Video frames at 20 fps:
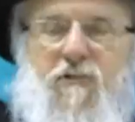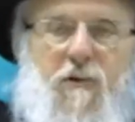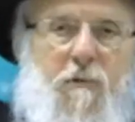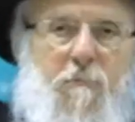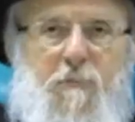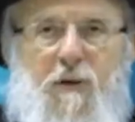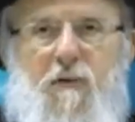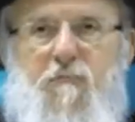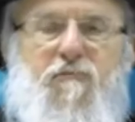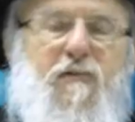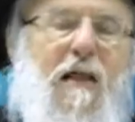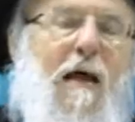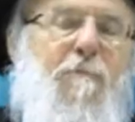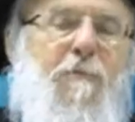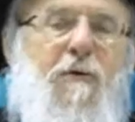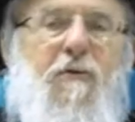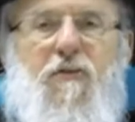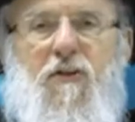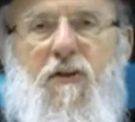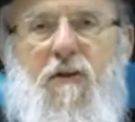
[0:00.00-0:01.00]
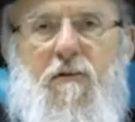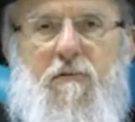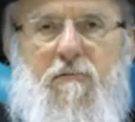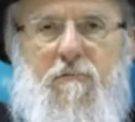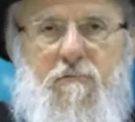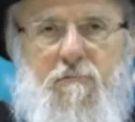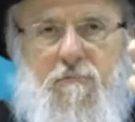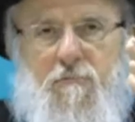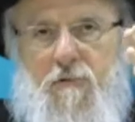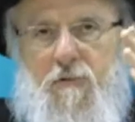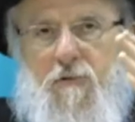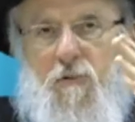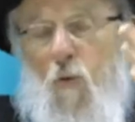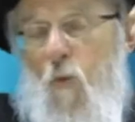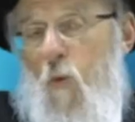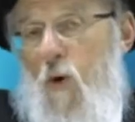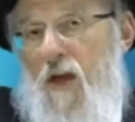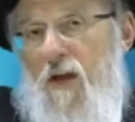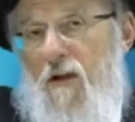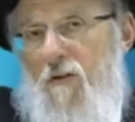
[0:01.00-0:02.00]
some big flapping thing,
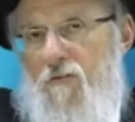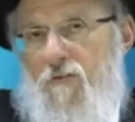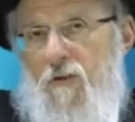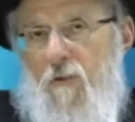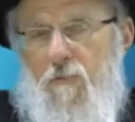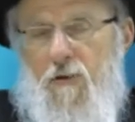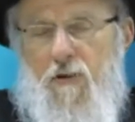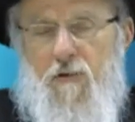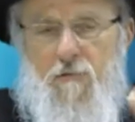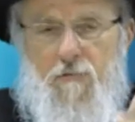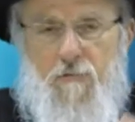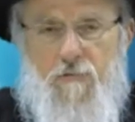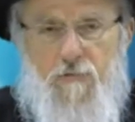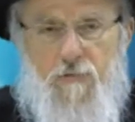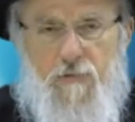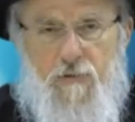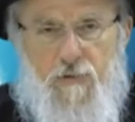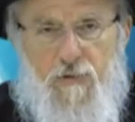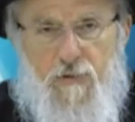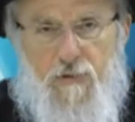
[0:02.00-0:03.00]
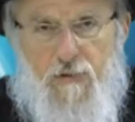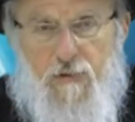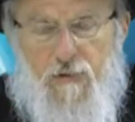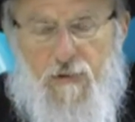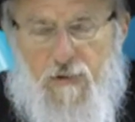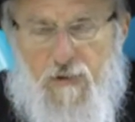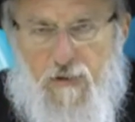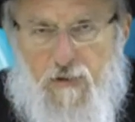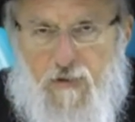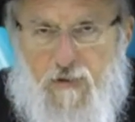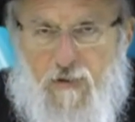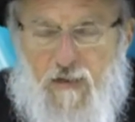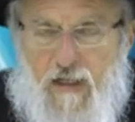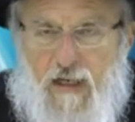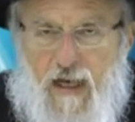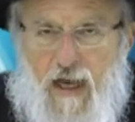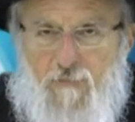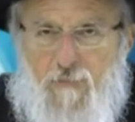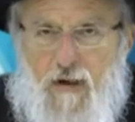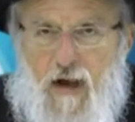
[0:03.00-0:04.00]
wing or something. They
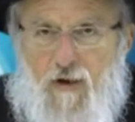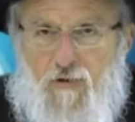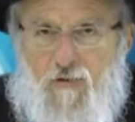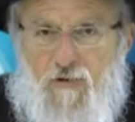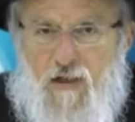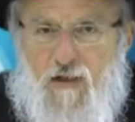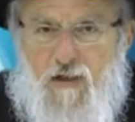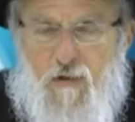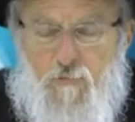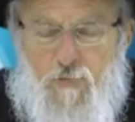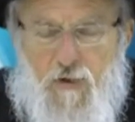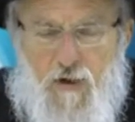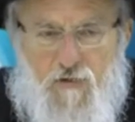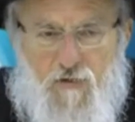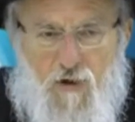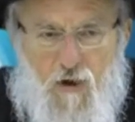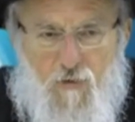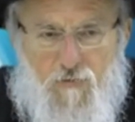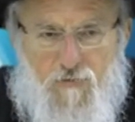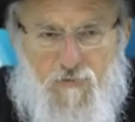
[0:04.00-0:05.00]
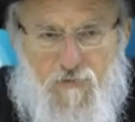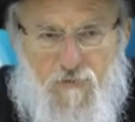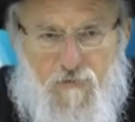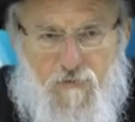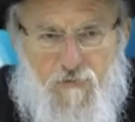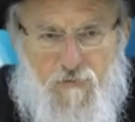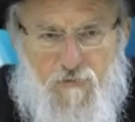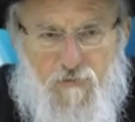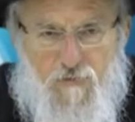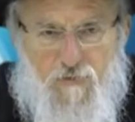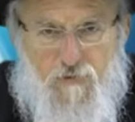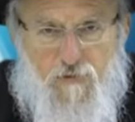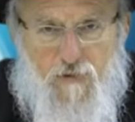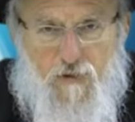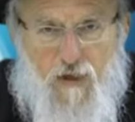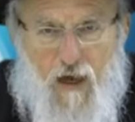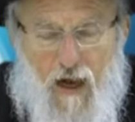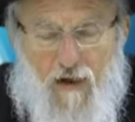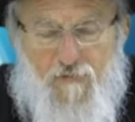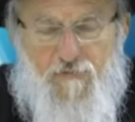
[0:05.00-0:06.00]
came out and they compared notes.
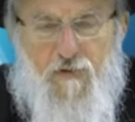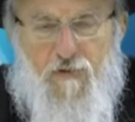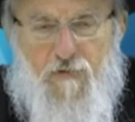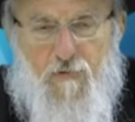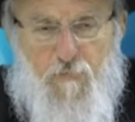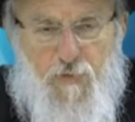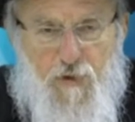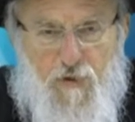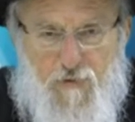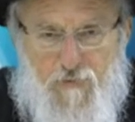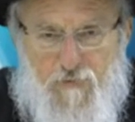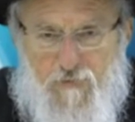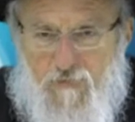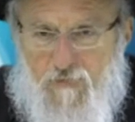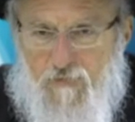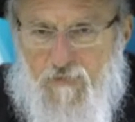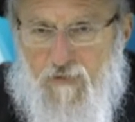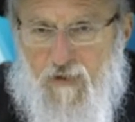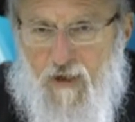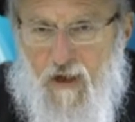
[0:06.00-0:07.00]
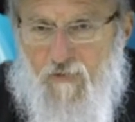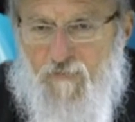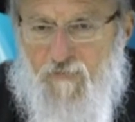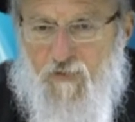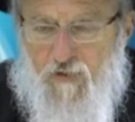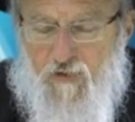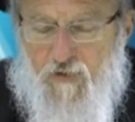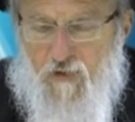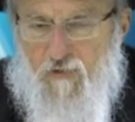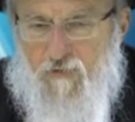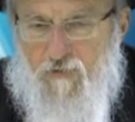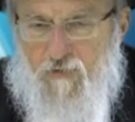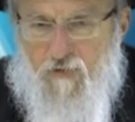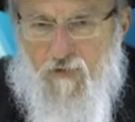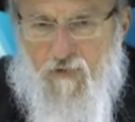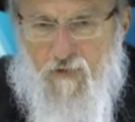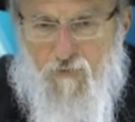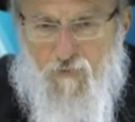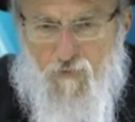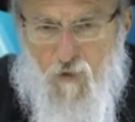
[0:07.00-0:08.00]
I felt a pillar, I felt a
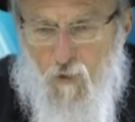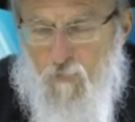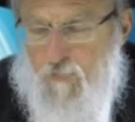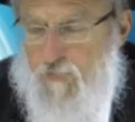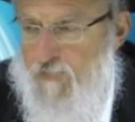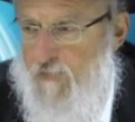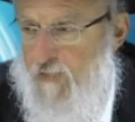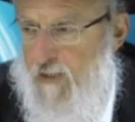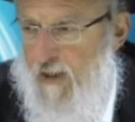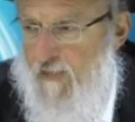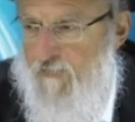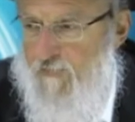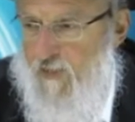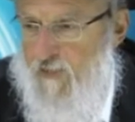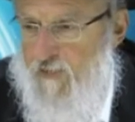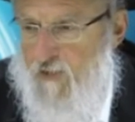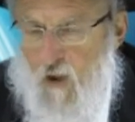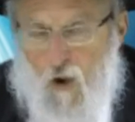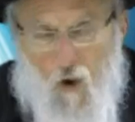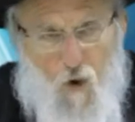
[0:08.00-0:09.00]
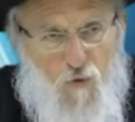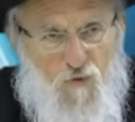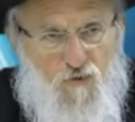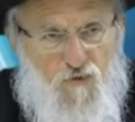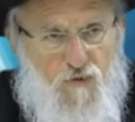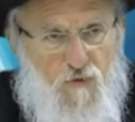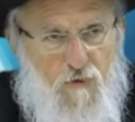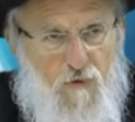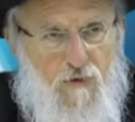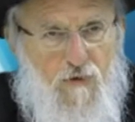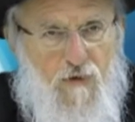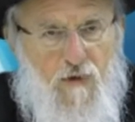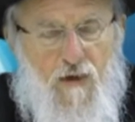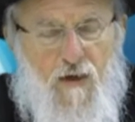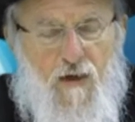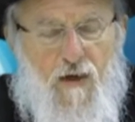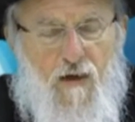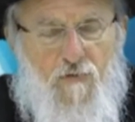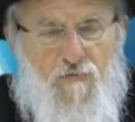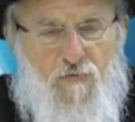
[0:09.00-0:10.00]
rope, I felt a hose,
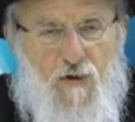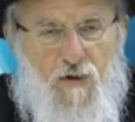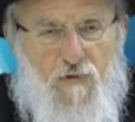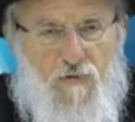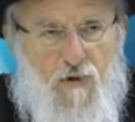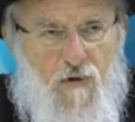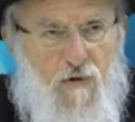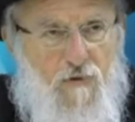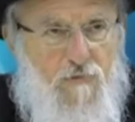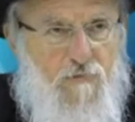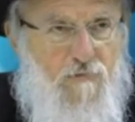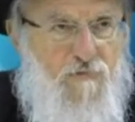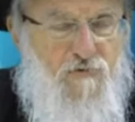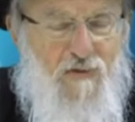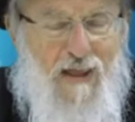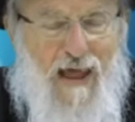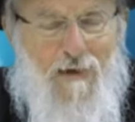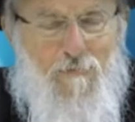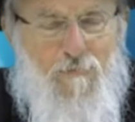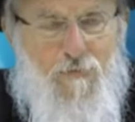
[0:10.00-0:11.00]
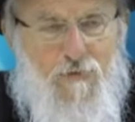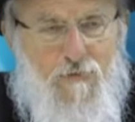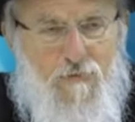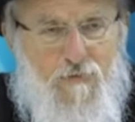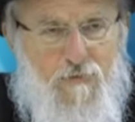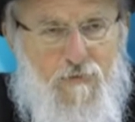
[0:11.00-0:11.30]
and I felt a flap.